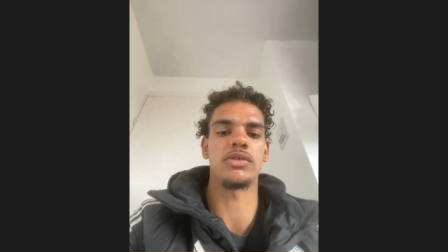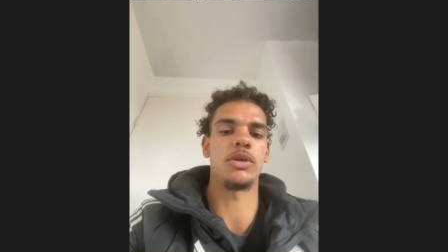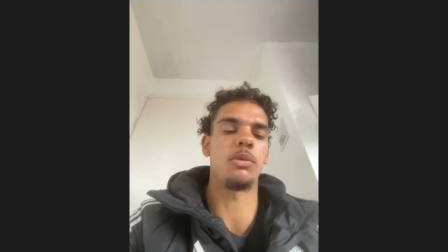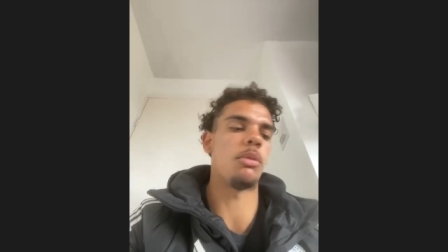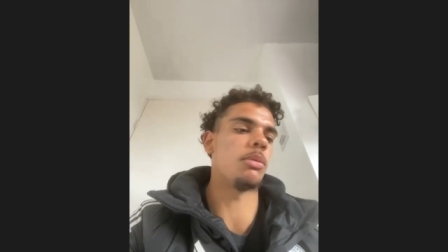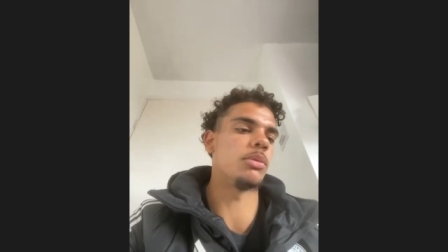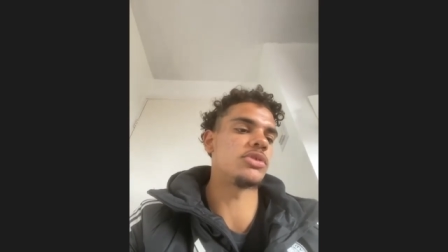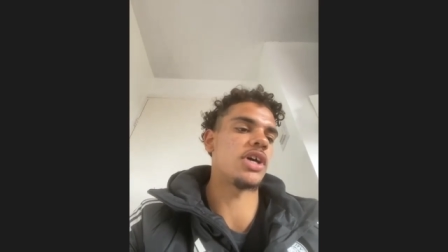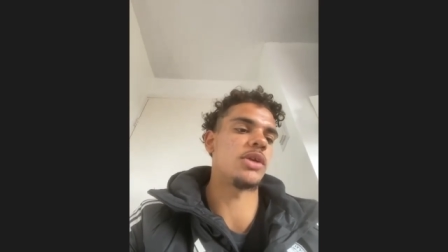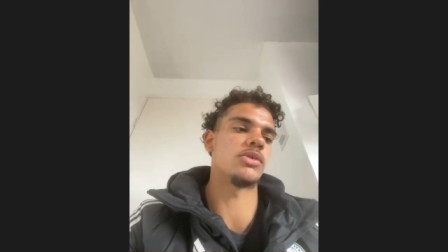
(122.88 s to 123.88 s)
obviously with my
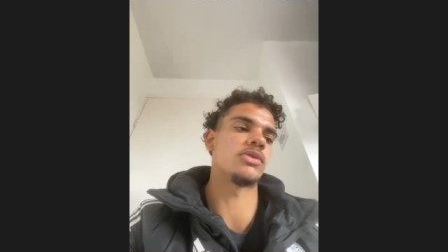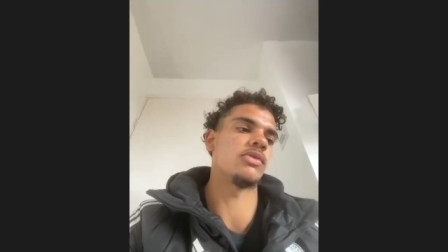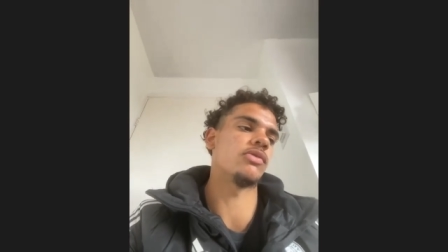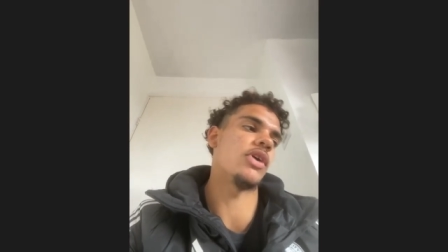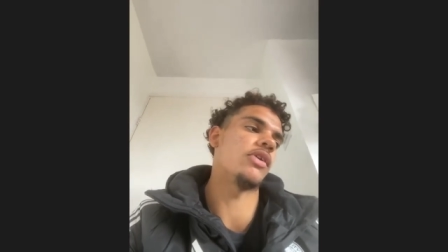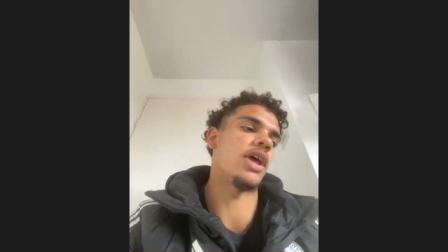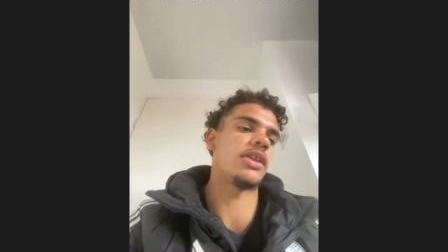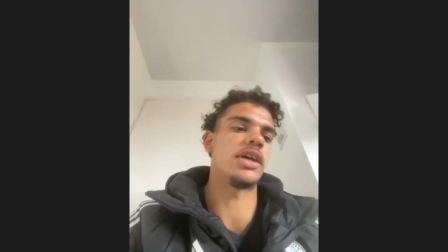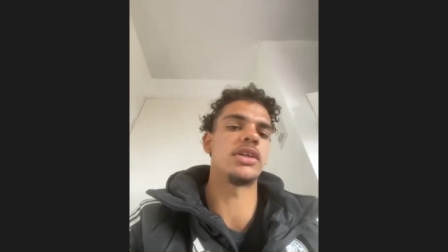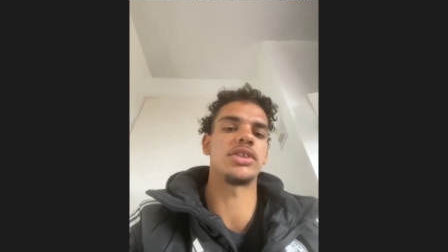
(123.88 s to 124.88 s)
mum's side, it was very
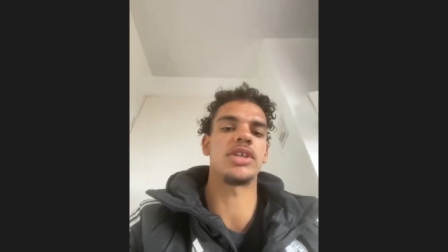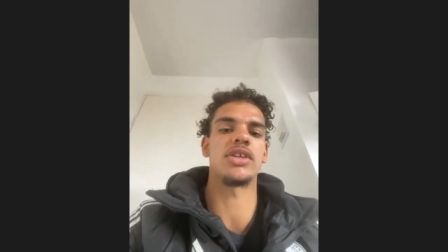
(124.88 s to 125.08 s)
like the English